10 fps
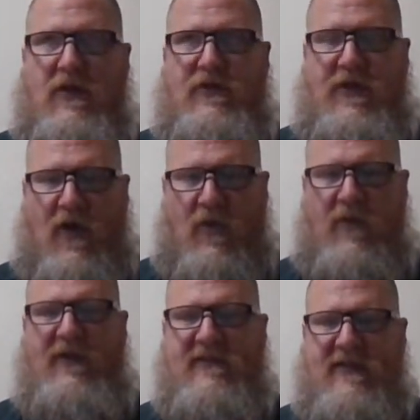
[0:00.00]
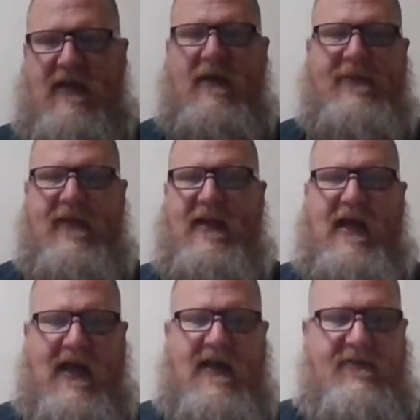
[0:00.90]
The only time that
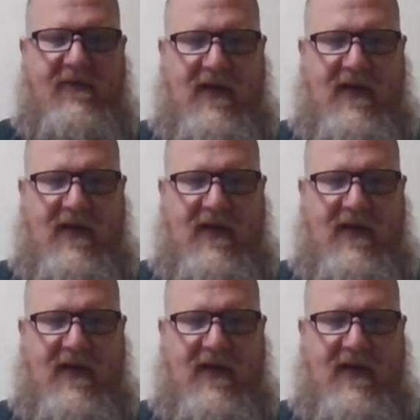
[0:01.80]
I ever